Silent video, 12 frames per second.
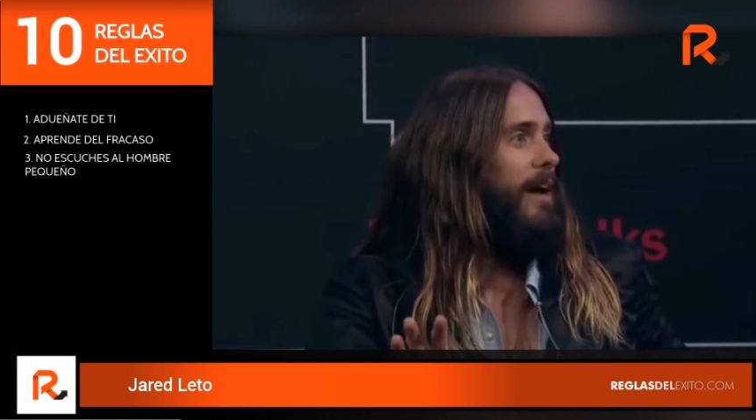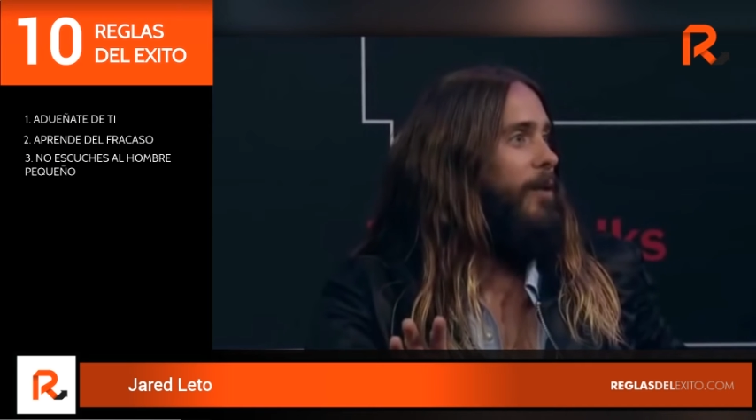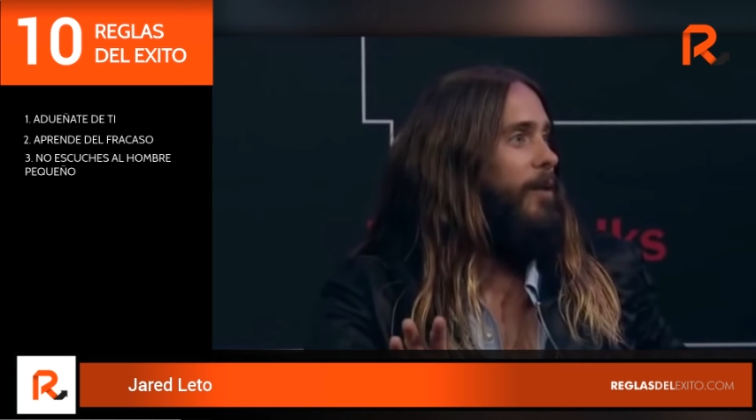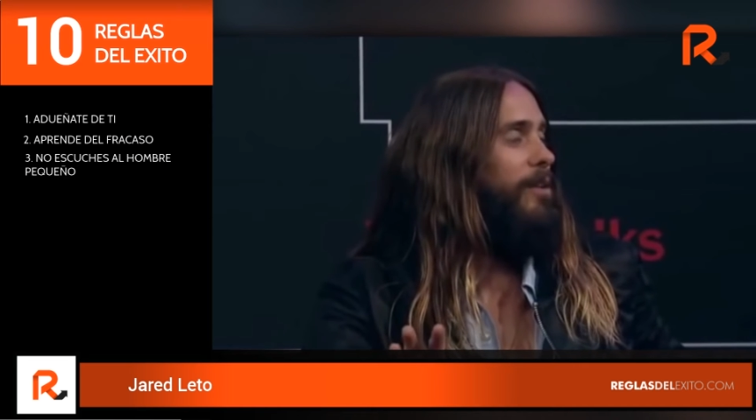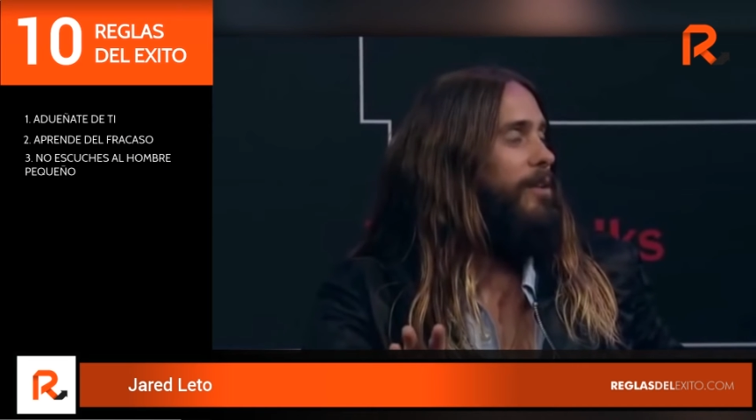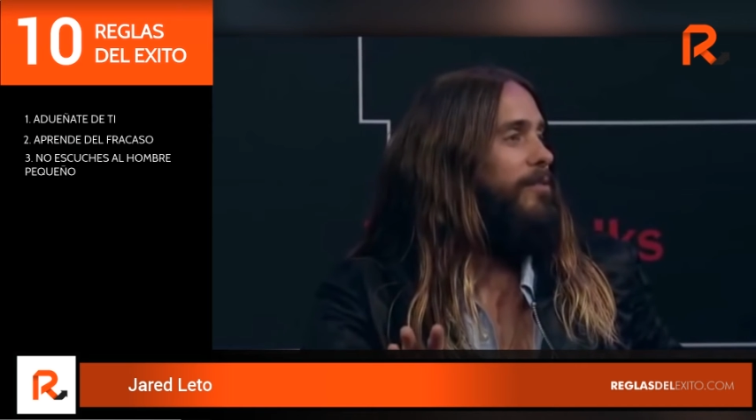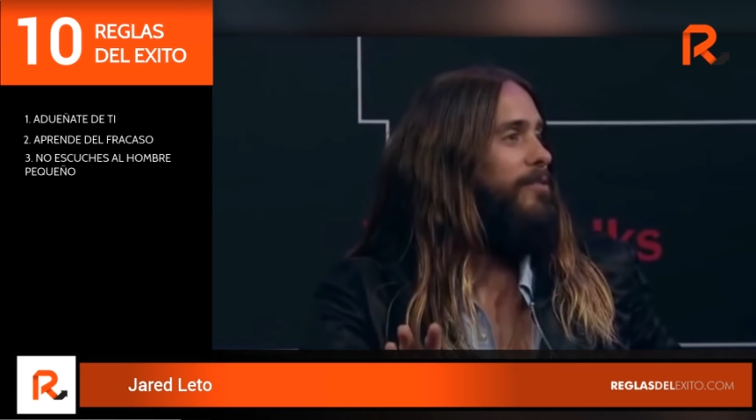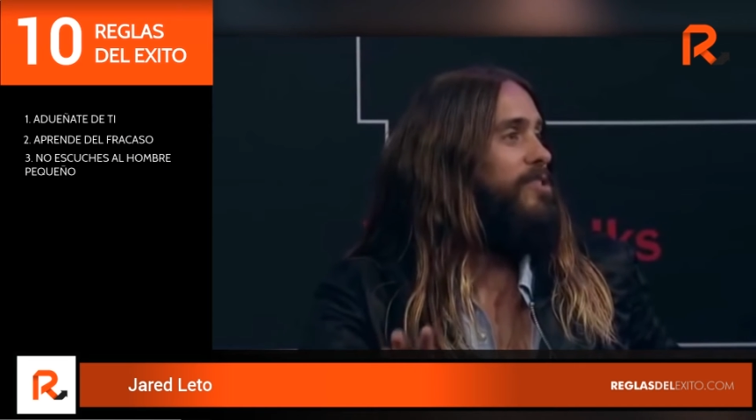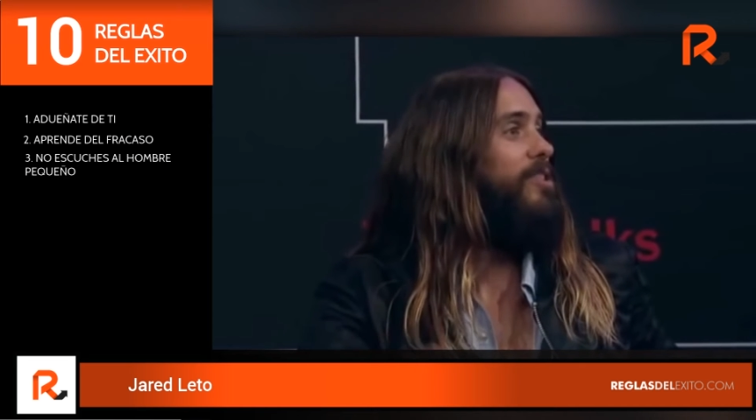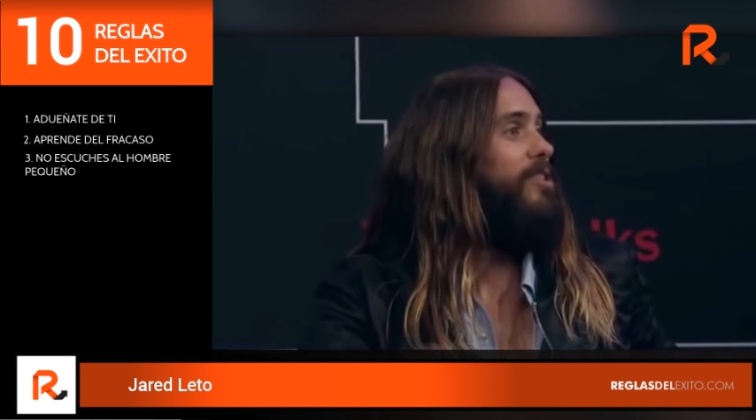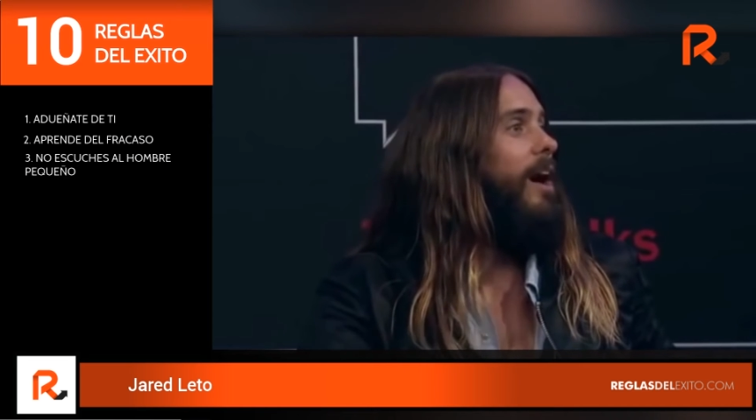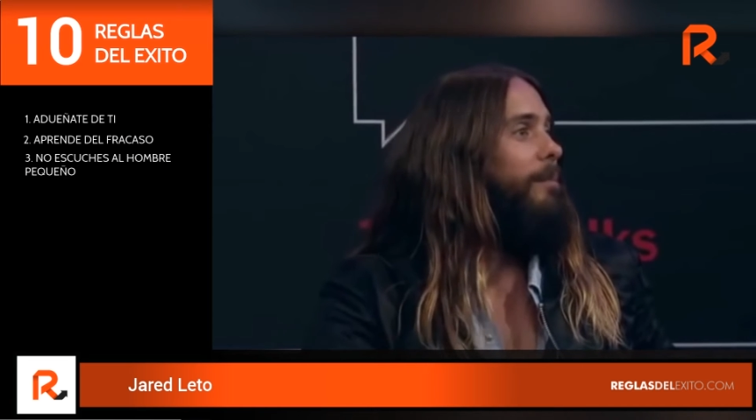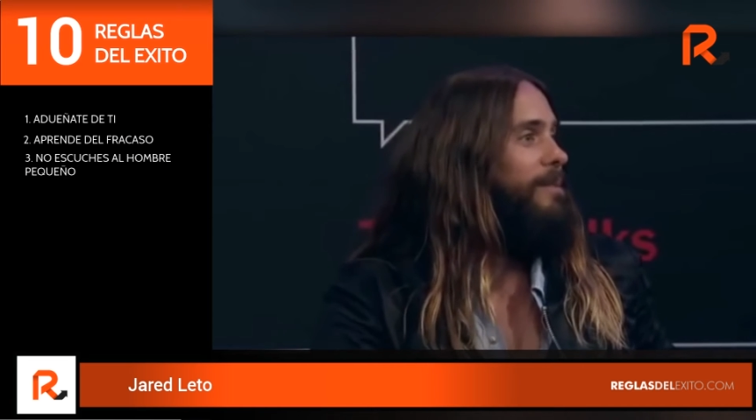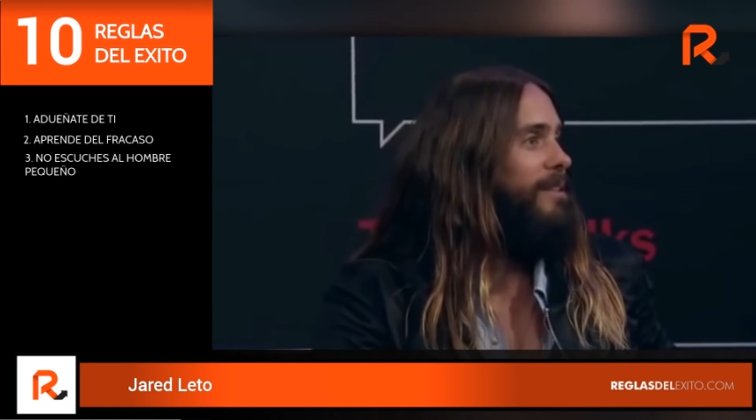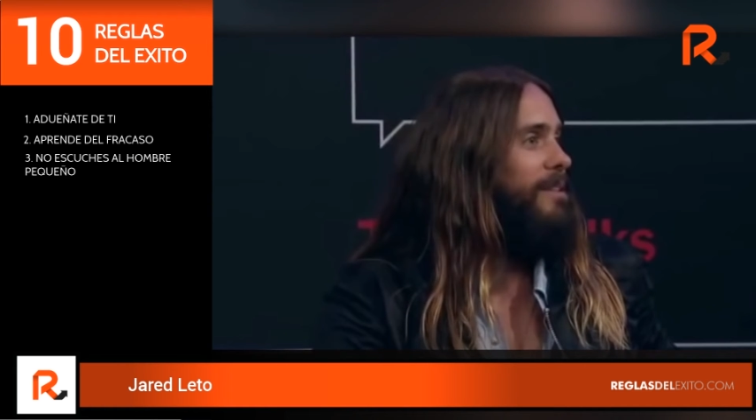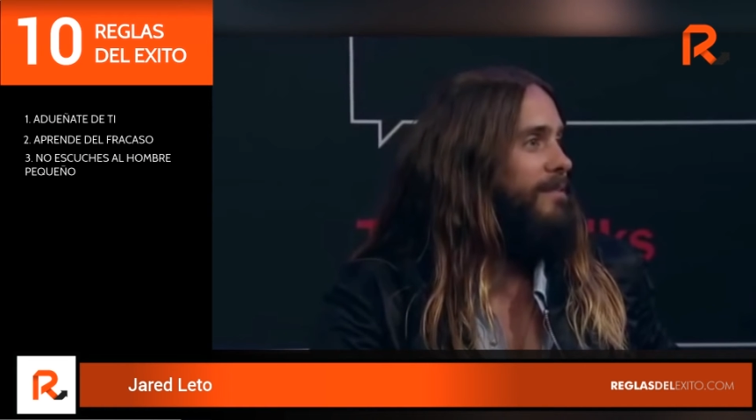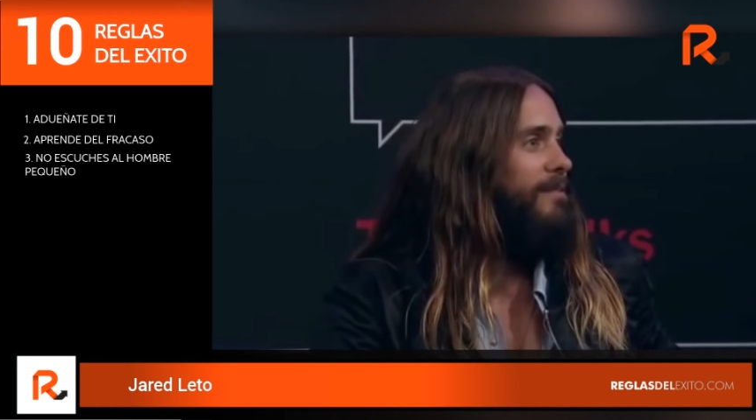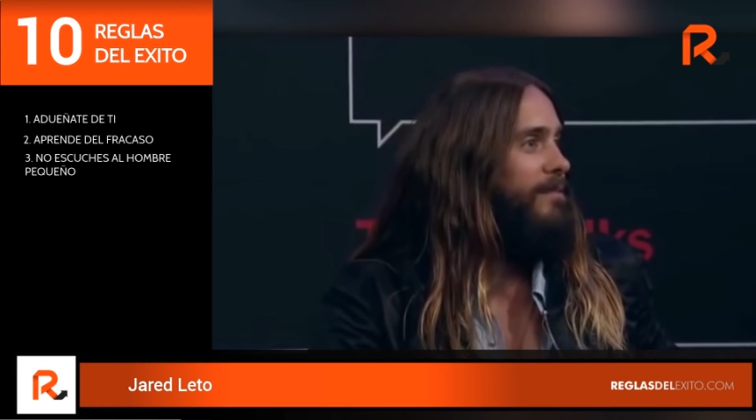I would have
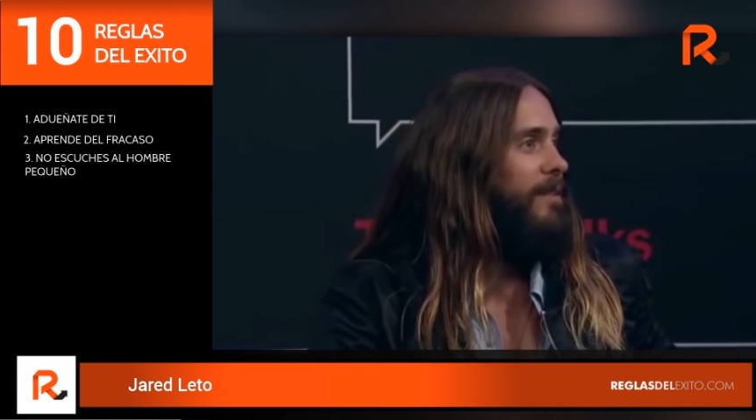stopped.